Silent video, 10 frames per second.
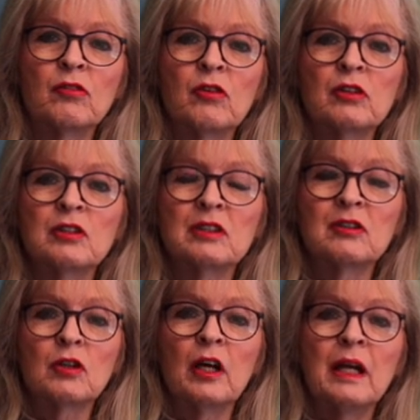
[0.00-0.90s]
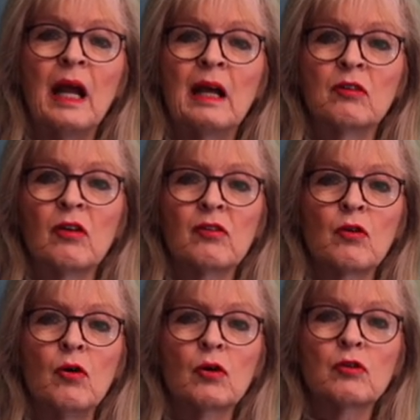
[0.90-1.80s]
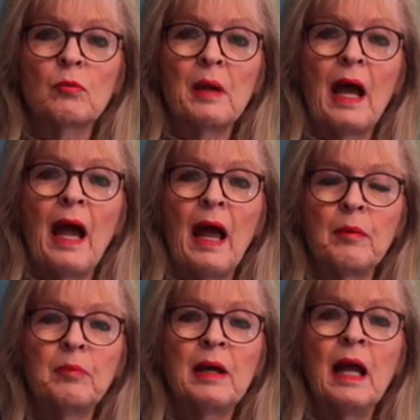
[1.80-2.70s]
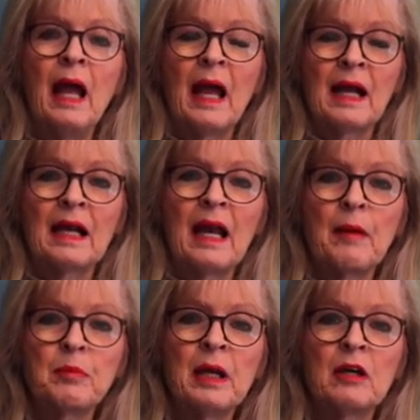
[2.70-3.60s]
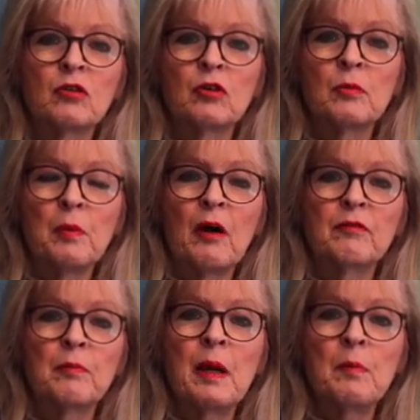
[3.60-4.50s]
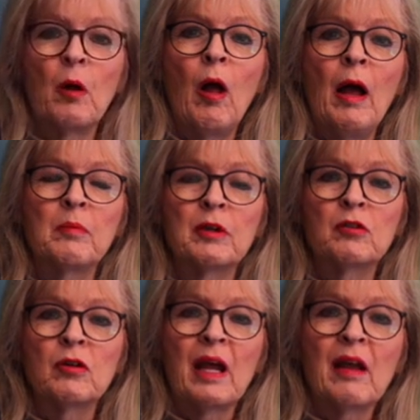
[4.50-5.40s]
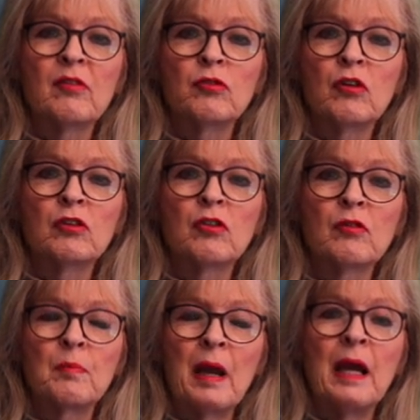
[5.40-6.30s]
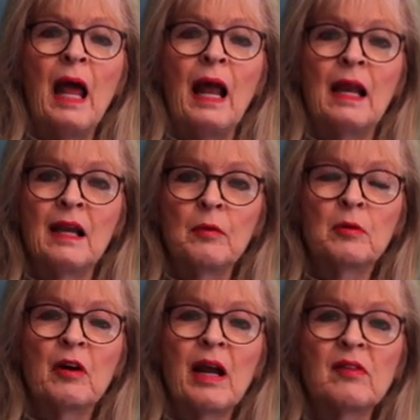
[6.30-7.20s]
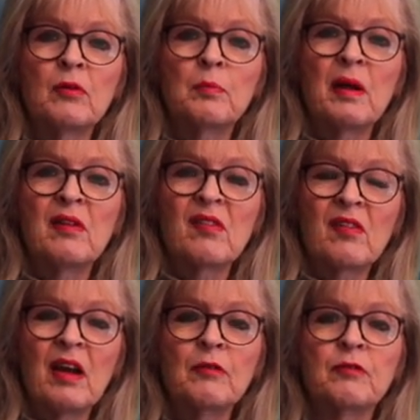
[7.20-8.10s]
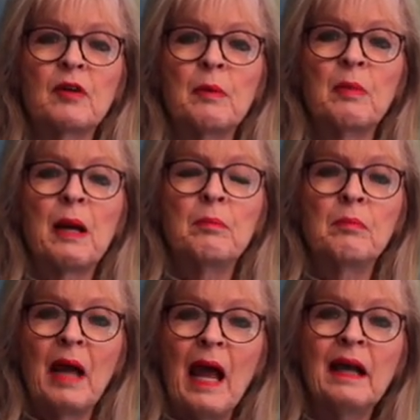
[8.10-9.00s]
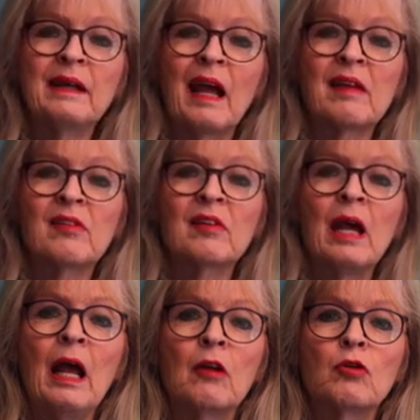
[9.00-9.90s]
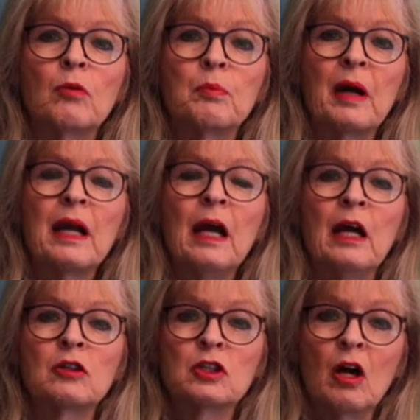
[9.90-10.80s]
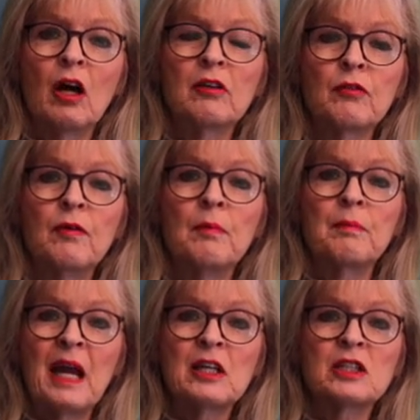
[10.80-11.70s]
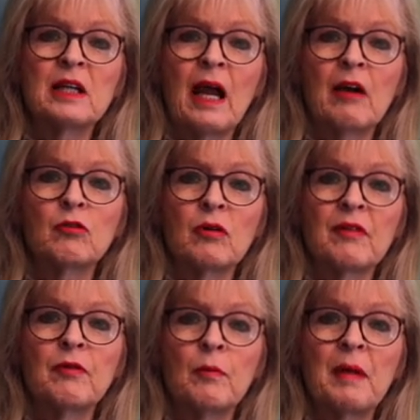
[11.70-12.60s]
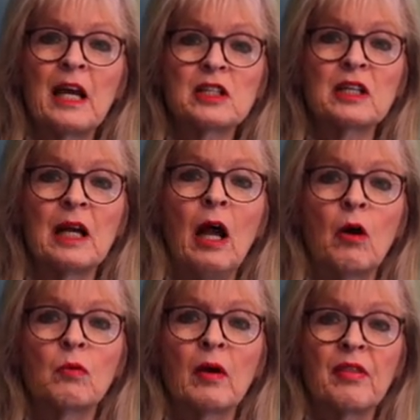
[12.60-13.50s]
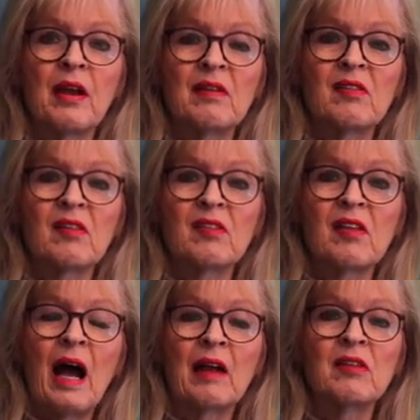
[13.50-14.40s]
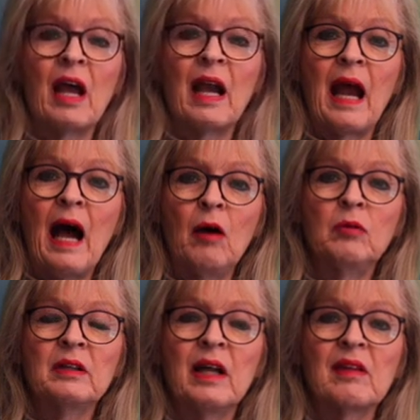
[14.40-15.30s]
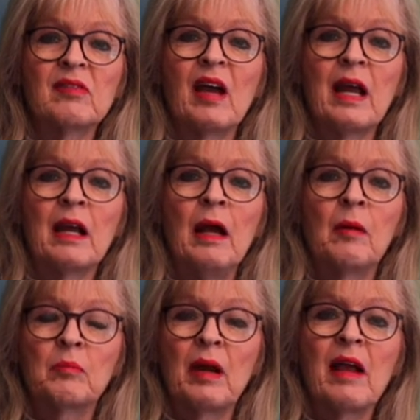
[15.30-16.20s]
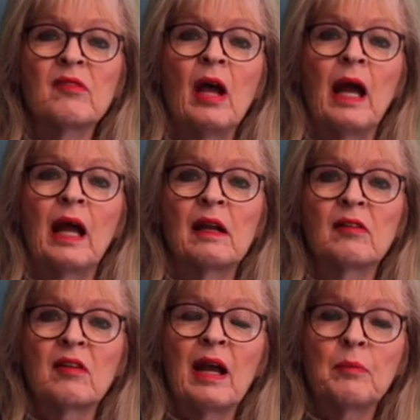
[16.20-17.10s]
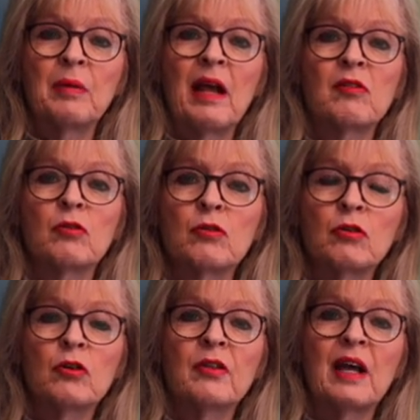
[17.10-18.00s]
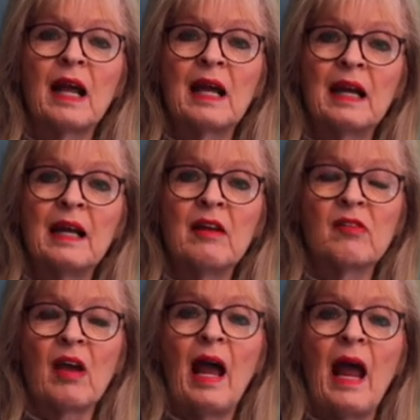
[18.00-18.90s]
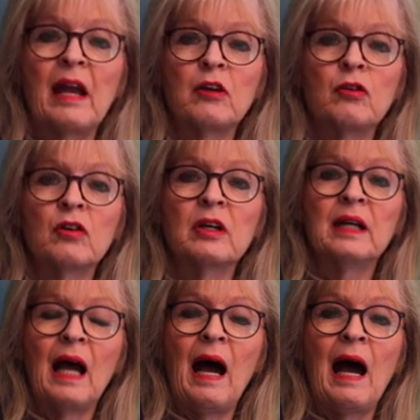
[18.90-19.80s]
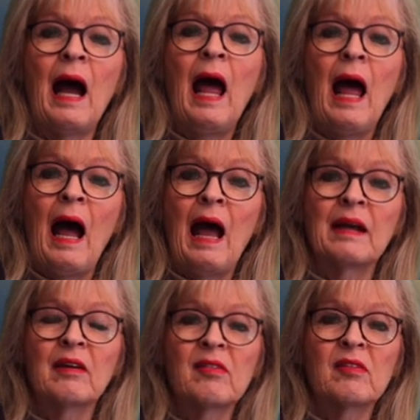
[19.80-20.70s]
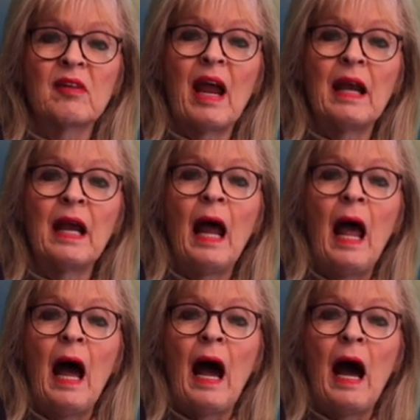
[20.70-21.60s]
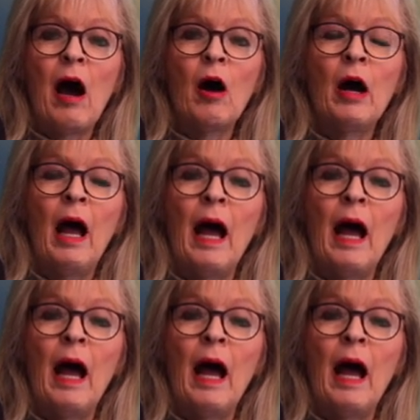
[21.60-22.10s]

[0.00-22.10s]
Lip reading: church is not just called to be a happy, clappy group of people, but today's church has been liberated, been set free, been mandated to bring transformation and reformation within society. And how will that take place. It'll take place through the ecclesia. And you and I understanding our